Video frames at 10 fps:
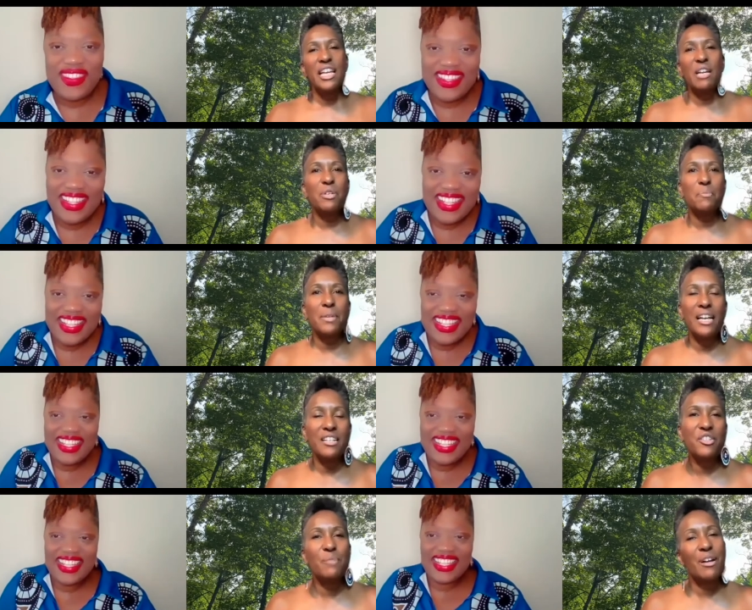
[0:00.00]
Speaker 1: it was
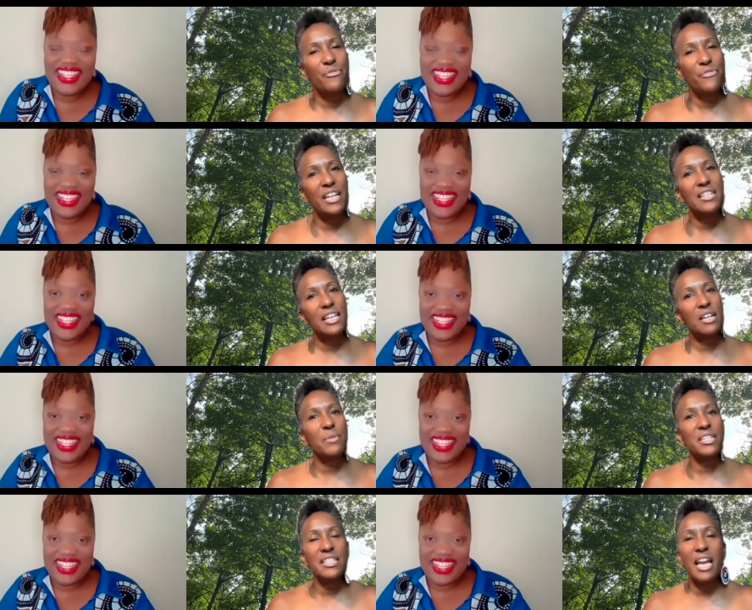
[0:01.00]
plastered in my face. Like
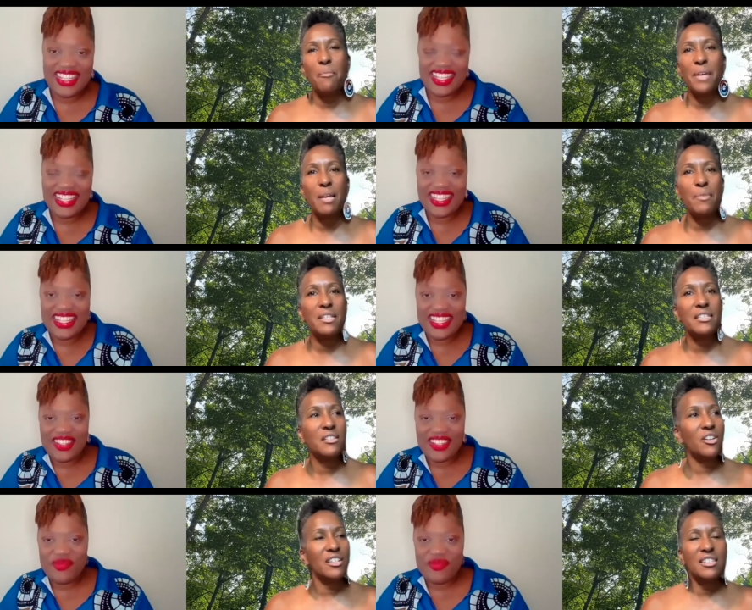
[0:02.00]
we see how babies
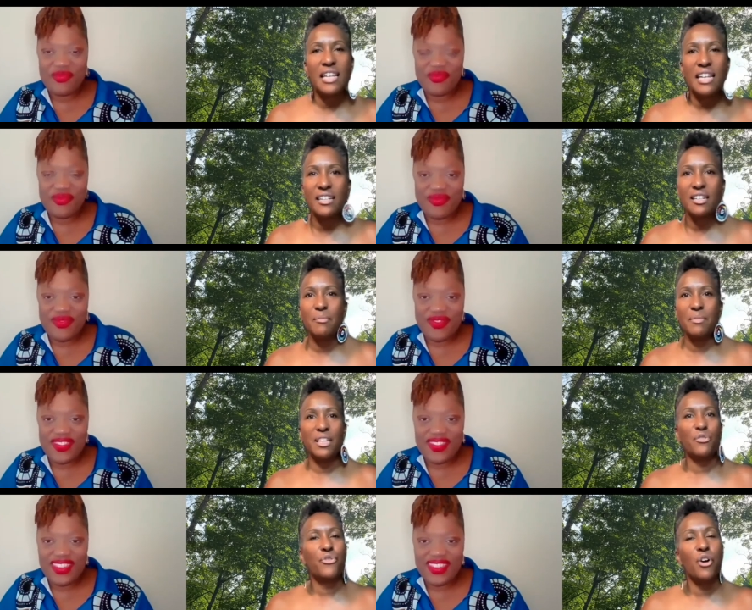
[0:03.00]
start to stand up
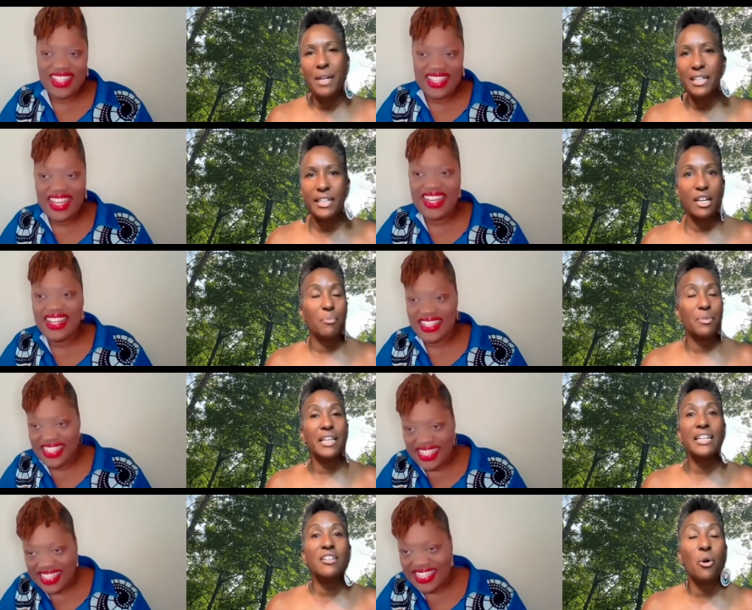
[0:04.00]
and they'll fall back down, yeah.
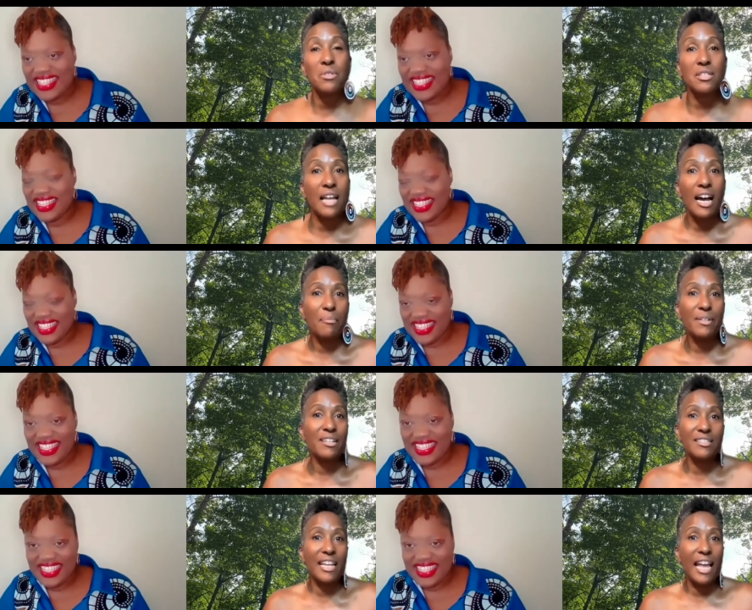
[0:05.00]
but they don't stop
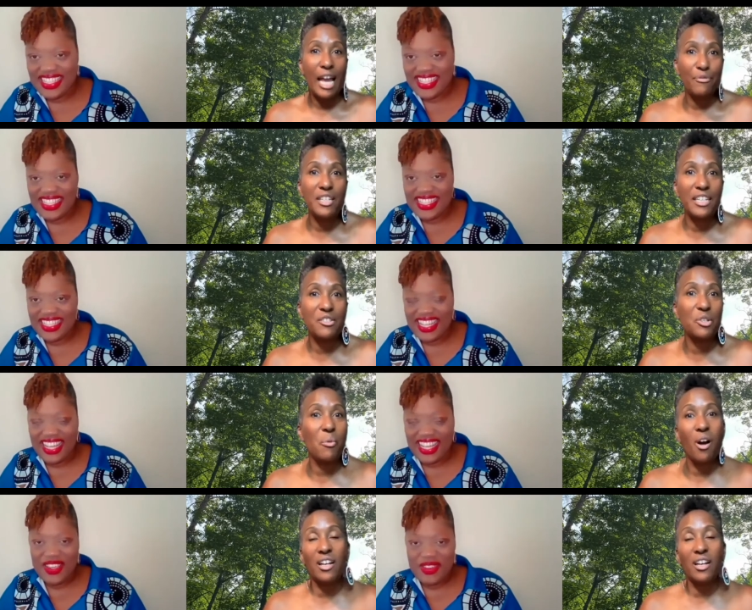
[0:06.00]
because they have to get to
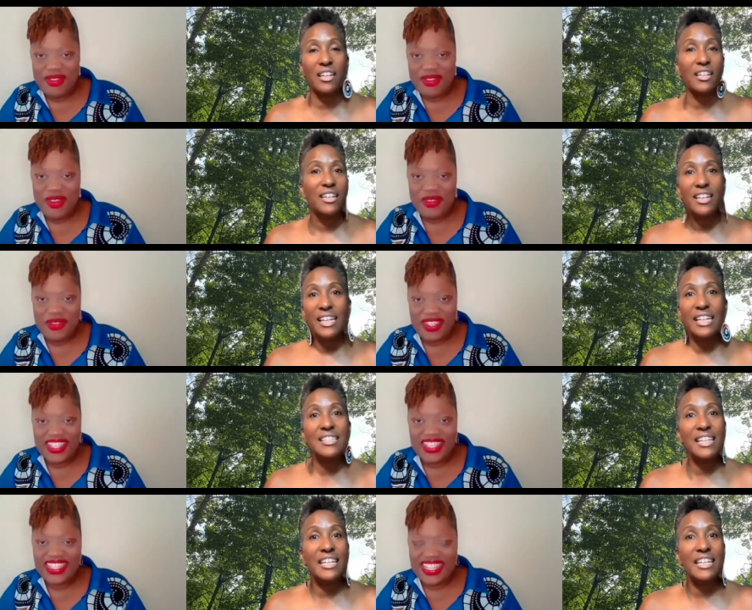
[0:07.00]
they walking.
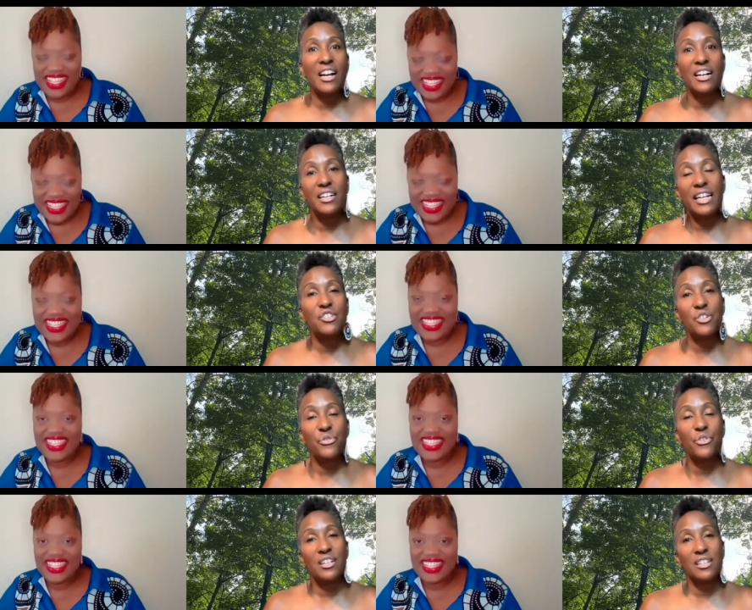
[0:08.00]
It's in our nature
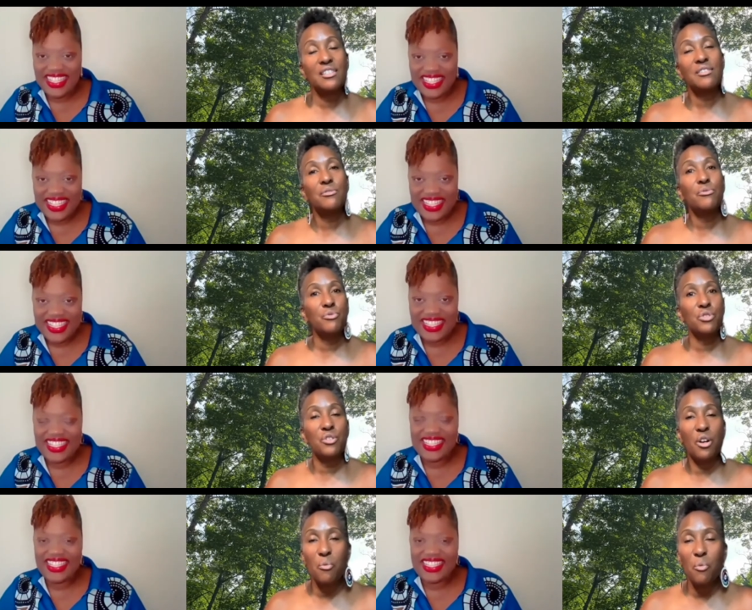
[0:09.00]
for us to
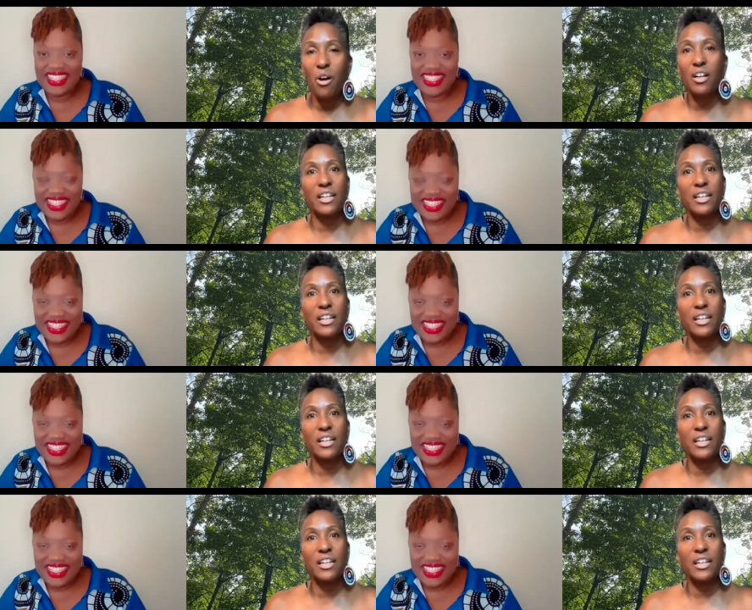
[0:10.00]
start walking